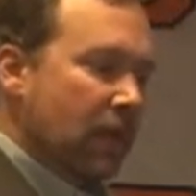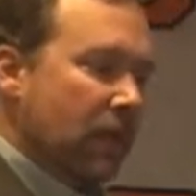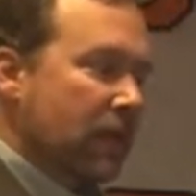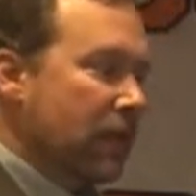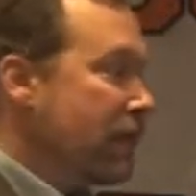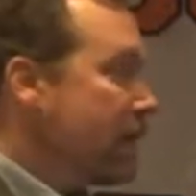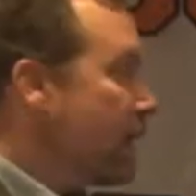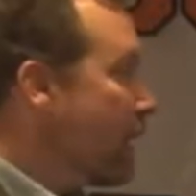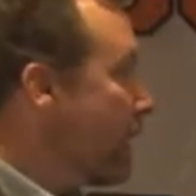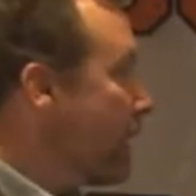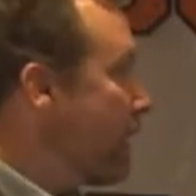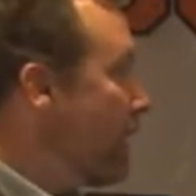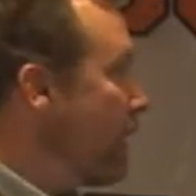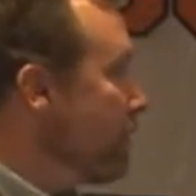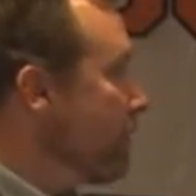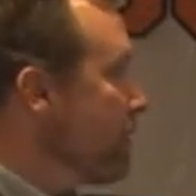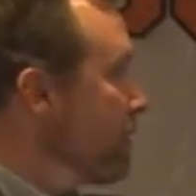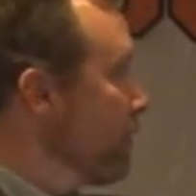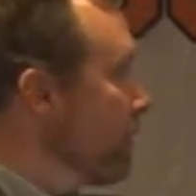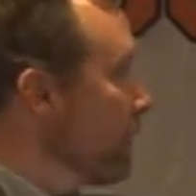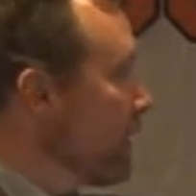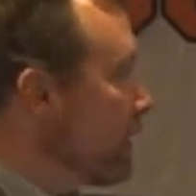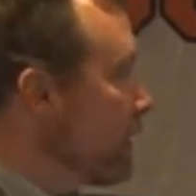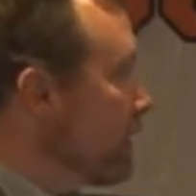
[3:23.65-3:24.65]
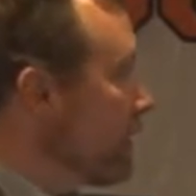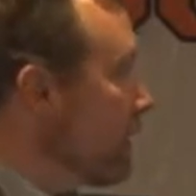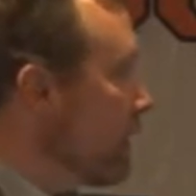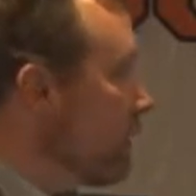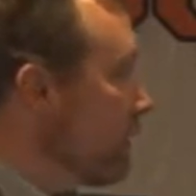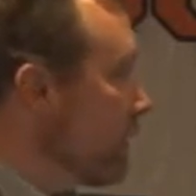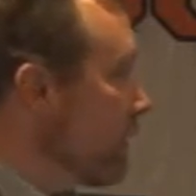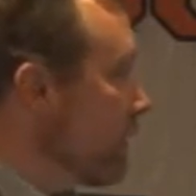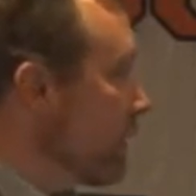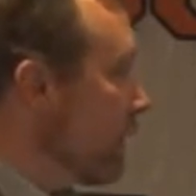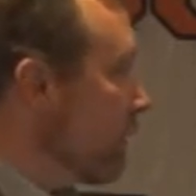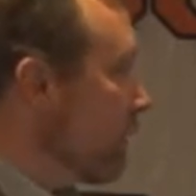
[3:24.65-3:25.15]
The second observation I
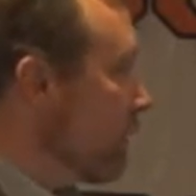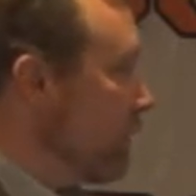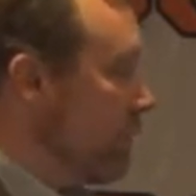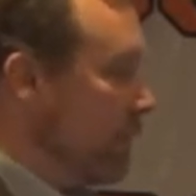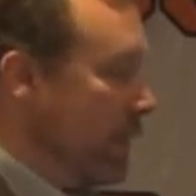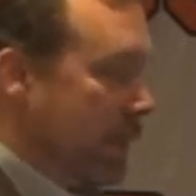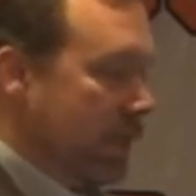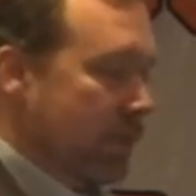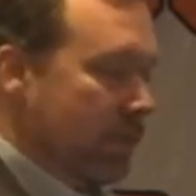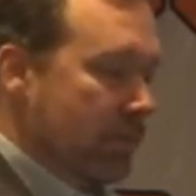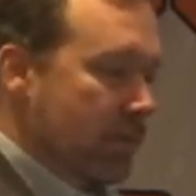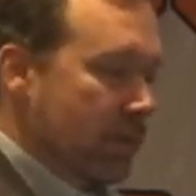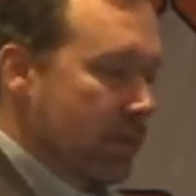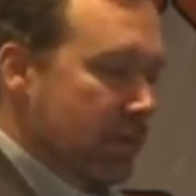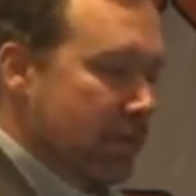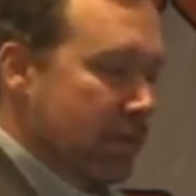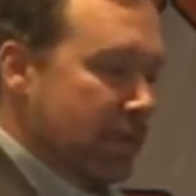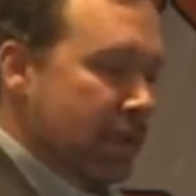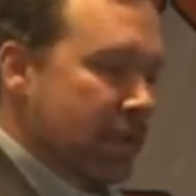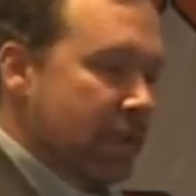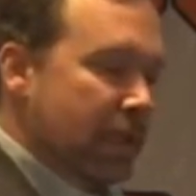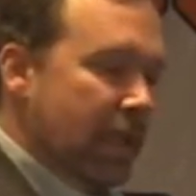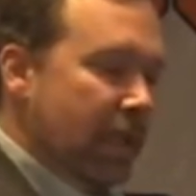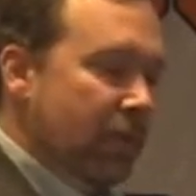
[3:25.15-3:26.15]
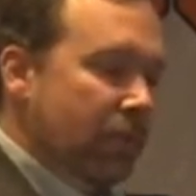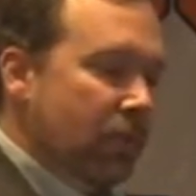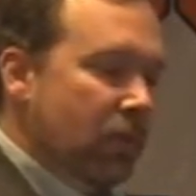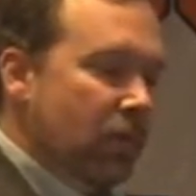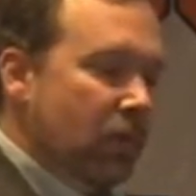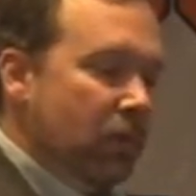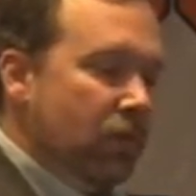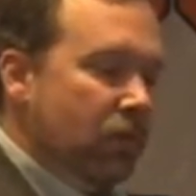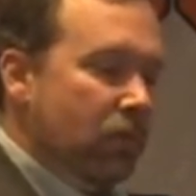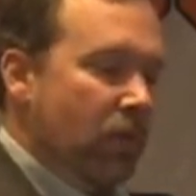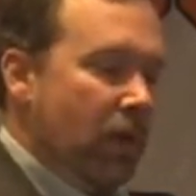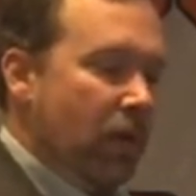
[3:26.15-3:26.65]
was able to make was the table
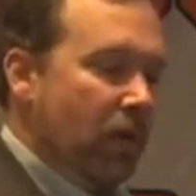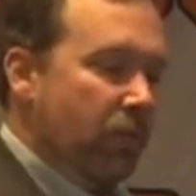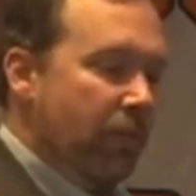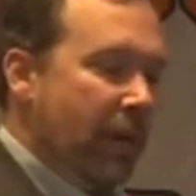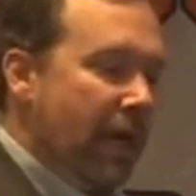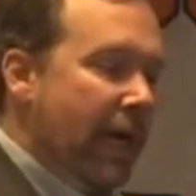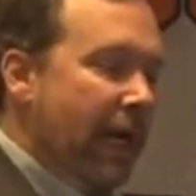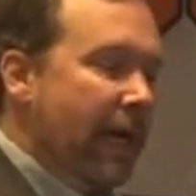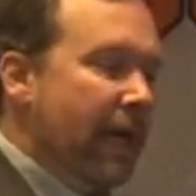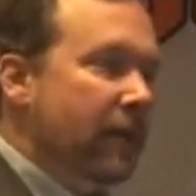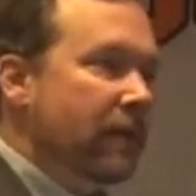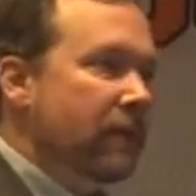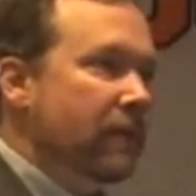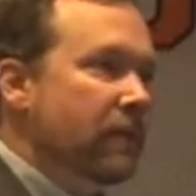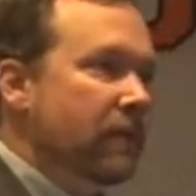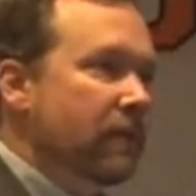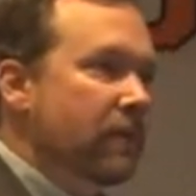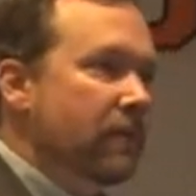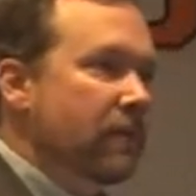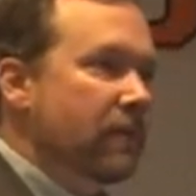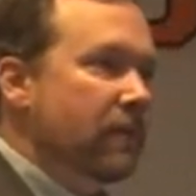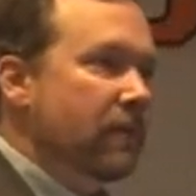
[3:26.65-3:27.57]
looks well packed.